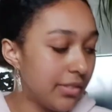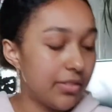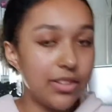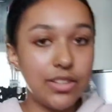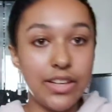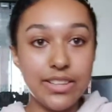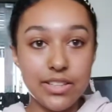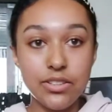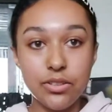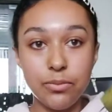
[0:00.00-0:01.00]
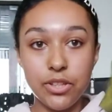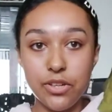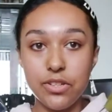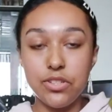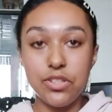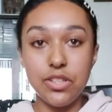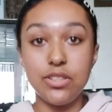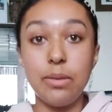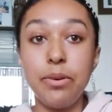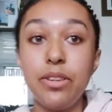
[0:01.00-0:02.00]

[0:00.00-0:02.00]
different colour. Like, these were the only two things I put